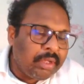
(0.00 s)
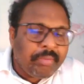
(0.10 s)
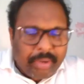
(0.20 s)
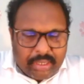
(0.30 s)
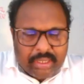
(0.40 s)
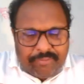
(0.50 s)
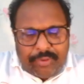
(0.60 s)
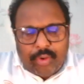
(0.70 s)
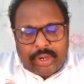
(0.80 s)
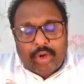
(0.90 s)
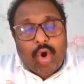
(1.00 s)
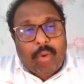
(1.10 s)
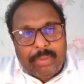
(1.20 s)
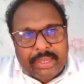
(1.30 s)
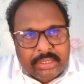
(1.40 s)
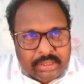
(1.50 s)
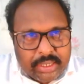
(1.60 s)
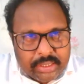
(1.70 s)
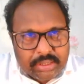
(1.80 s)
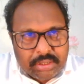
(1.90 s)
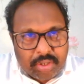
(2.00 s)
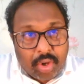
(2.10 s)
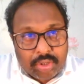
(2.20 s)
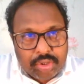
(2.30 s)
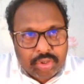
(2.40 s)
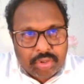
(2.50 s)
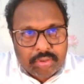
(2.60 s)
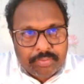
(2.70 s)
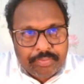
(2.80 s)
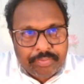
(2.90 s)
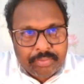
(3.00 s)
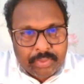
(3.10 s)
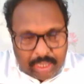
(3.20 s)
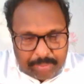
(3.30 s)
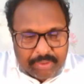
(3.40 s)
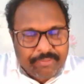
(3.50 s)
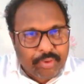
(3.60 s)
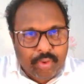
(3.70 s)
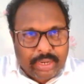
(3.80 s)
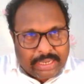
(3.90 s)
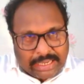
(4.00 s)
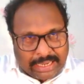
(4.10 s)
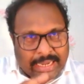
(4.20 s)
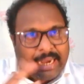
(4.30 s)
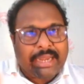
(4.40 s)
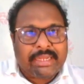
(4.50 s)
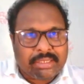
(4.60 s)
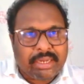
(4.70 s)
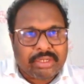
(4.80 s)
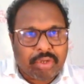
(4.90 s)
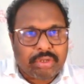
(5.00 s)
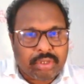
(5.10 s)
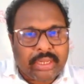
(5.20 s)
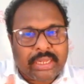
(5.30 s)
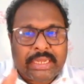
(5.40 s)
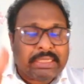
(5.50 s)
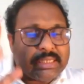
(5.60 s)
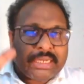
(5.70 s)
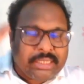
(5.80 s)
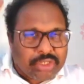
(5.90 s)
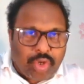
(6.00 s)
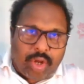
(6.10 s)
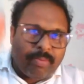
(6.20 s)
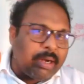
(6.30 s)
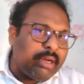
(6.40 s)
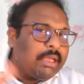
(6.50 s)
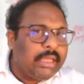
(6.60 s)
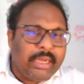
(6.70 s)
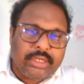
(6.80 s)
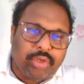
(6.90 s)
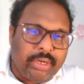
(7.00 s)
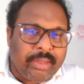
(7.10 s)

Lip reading: But if you look at oblique incidence also, I mean, if you look at inclined incidence also, incidence is normal, it's only